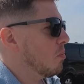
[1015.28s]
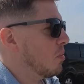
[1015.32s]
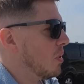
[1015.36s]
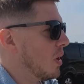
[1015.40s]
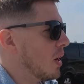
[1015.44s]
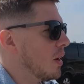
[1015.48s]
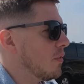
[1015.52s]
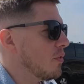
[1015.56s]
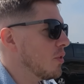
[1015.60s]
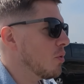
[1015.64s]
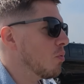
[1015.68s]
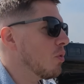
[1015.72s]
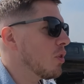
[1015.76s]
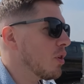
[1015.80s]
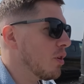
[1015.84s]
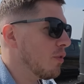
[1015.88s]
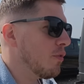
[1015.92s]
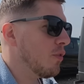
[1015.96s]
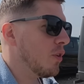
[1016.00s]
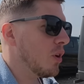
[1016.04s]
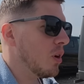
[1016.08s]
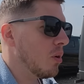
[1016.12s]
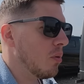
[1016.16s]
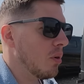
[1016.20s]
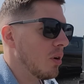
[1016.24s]
But if you want to
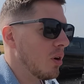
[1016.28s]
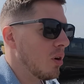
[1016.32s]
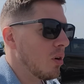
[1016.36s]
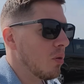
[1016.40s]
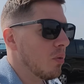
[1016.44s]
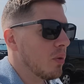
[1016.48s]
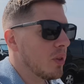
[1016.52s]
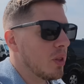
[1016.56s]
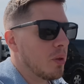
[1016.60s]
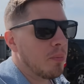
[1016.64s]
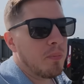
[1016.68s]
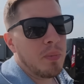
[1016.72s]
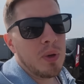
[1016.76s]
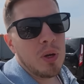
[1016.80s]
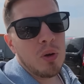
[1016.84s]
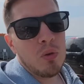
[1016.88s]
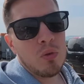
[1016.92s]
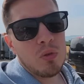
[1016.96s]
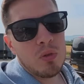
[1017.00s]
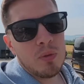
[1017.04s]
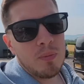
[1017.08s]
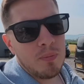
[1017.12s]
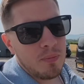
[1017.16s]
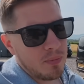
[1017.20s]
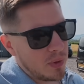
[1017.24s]
follow along with the
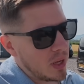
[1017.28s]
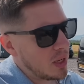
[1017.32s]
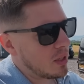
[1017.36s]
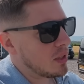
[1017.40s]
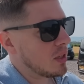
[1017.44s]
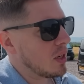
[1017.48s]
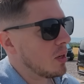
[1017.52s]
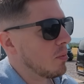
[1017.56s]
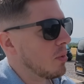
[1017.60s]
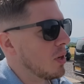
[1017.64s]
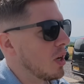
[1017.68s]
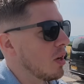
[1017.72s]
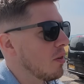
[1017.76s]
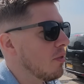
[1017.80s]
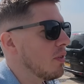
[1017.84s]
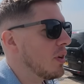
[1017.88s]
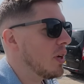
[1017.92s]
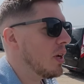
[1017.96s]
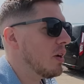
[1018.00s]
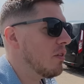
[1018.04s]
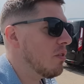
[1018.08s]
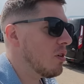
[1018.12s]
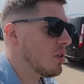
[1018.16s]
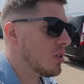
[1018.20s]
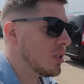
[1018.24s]
build, that's going to be over
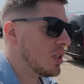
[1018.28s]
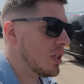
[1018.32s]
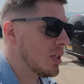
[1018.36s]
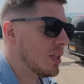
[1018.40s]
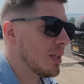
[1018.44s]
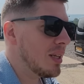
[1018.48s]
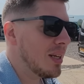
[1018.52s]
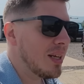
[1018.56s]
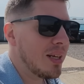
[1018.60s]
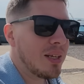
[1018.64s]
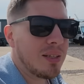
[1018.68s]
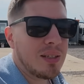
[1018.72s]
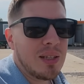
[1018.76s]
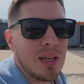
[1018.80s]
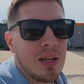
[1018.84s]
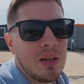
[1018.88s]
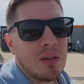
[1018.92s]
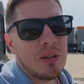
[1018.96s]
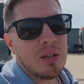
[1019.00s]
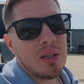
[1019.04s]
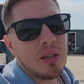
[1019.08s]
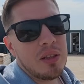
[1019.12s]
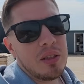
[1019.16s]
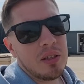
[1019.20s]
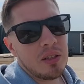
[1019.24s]
there. I'll stick the link
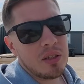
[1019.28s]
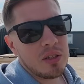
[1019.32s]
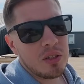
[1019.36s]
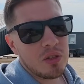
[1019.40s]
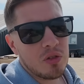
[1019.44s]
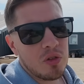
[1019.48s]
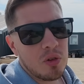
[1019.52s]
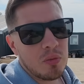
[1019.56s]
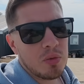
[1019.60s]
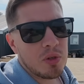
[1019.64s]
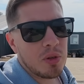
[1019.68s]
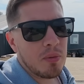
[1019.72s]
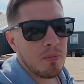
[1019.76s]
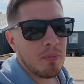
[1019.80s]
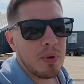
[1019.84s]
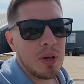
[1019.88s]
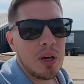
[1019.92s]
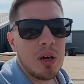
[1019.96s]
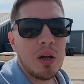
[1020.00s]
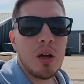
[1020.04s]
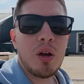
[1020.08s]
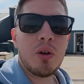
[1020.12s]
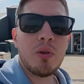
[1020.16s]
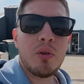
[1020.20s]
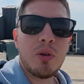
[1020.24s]
down in the description
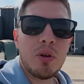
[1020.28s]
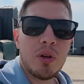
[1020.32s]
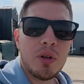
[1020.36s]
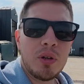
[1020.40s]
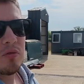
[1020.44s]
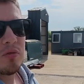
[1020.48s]
below.